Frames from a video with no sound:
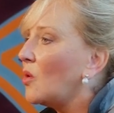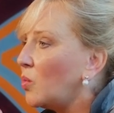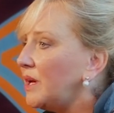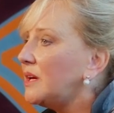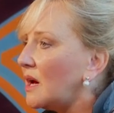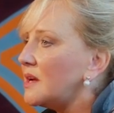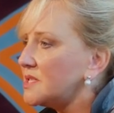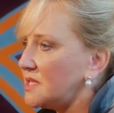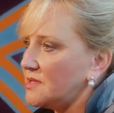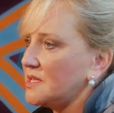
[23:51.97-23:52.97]
Are we
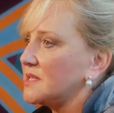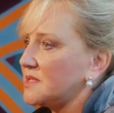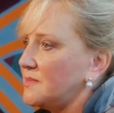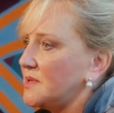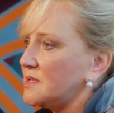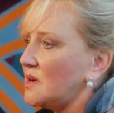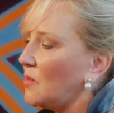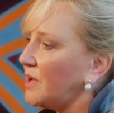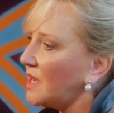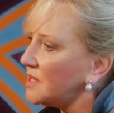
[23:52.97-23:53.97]
going to lose customers?
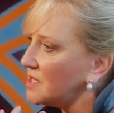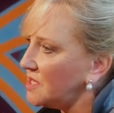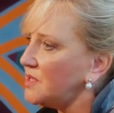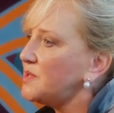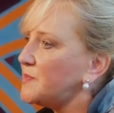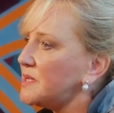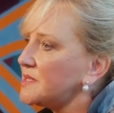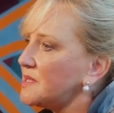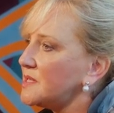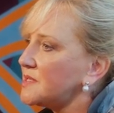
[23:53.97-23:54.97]
Are we going to lose
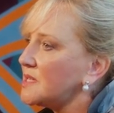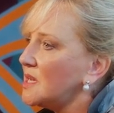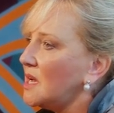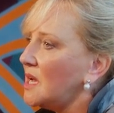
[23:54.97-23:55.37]
business